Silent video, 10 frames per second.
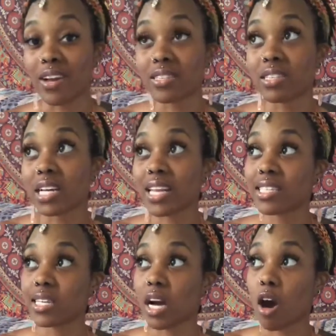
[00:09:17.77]
That is
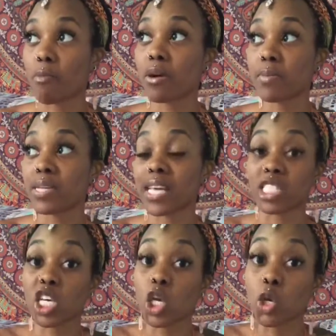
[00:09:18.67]
neglecting our purpose
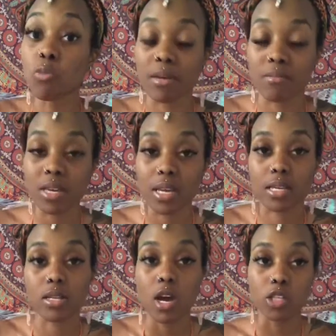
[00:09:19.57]
as human
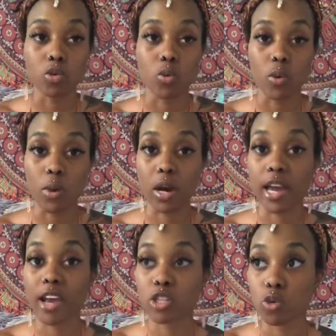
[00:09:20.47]
beings. We're
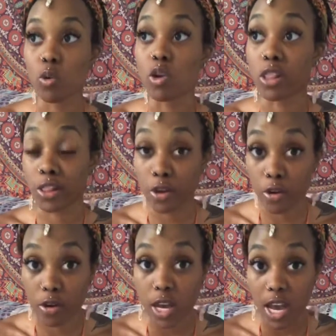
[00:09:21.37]
here to
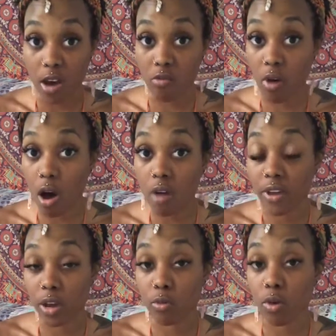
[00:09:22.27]
learn, evolve,
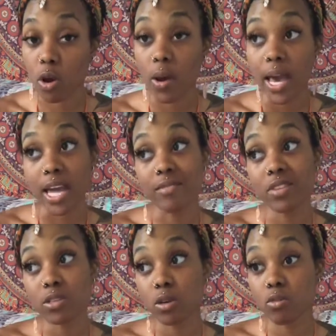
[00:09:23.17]
and grow. And if
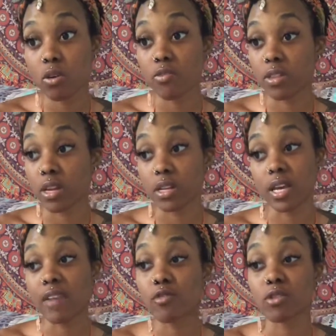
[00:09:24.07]
there's no growth,
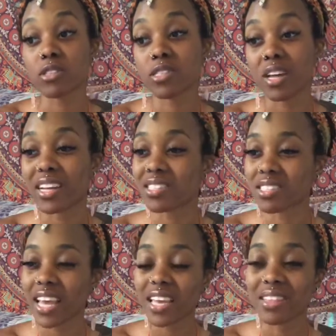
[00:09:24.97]
if you're
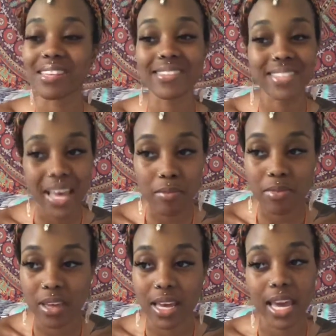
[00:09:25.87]
saying the same
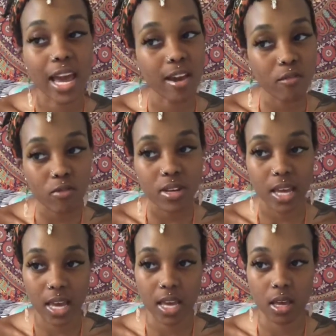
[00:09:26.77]
thing every
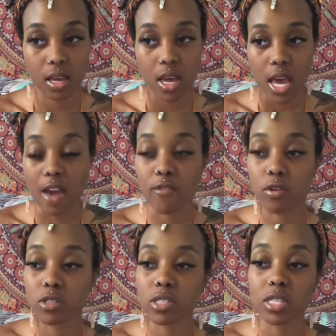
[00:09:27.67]
day, if
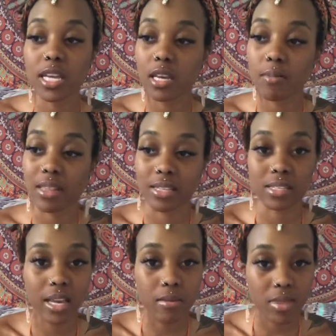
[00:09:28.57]
you're thinking about the
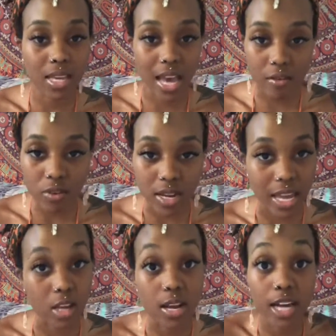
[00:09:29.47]
same thing every day,
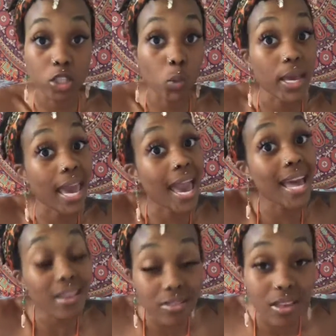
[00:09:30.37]
you're not doing
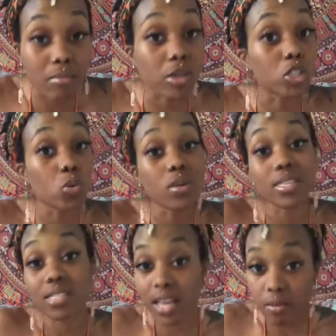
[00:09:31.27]
anything but doing the
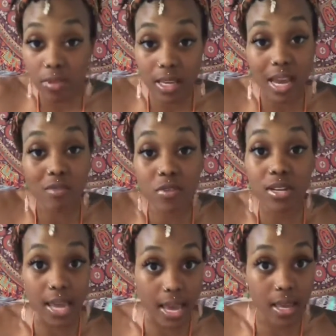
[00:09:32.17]
same thing every
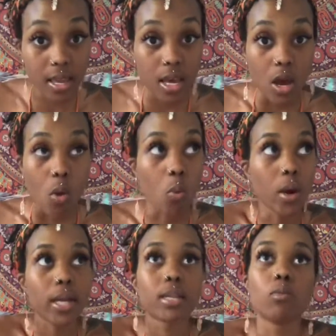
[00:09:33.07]
day,
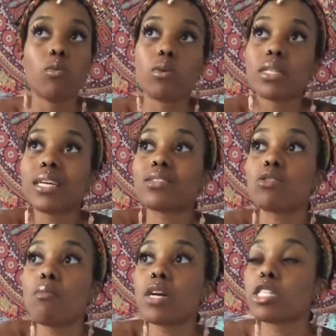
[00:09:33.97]
there's
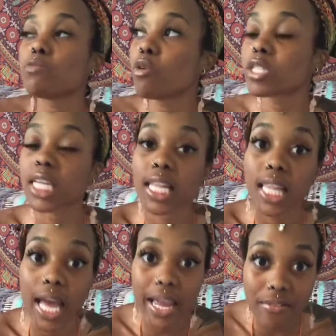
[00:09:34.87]
so much more to
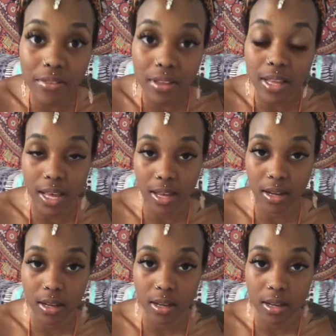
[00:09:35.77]
life than that.